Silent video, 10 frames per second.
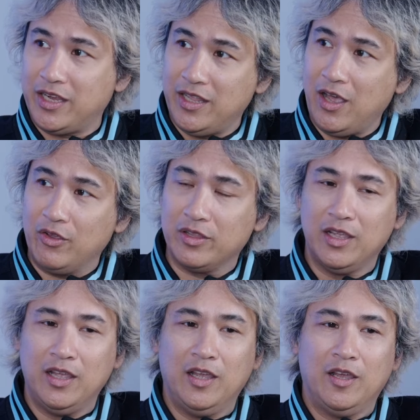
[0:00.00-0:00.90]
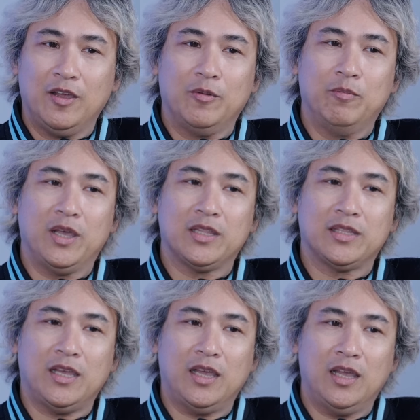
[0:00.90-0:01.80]
it out. But
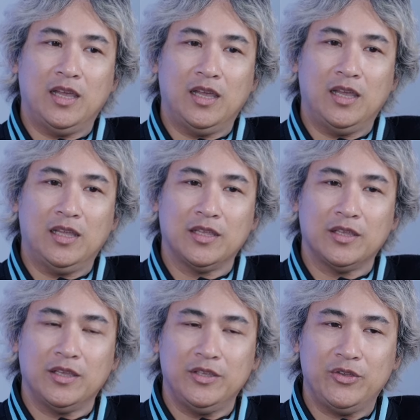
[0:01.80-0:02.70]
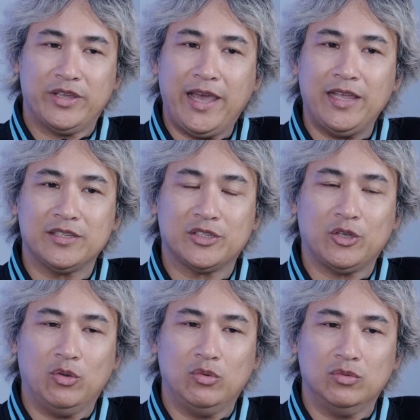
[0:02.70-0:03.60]
you can't.
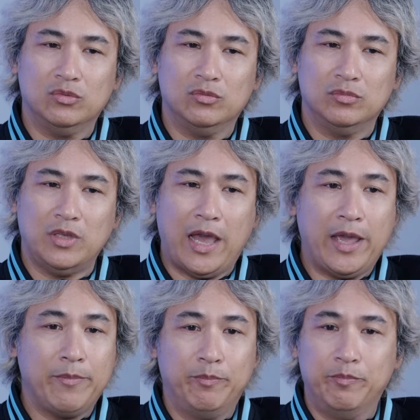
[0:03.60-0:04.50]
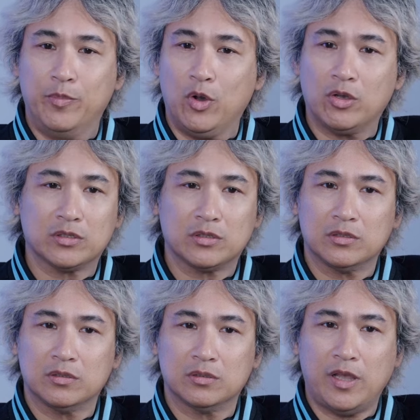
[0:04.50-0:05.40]
So I booked
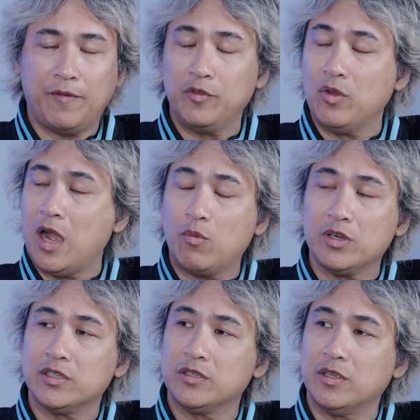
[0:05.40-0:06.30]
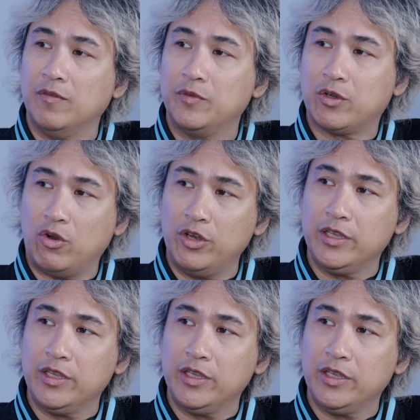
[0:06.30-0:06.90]
a few hours of recording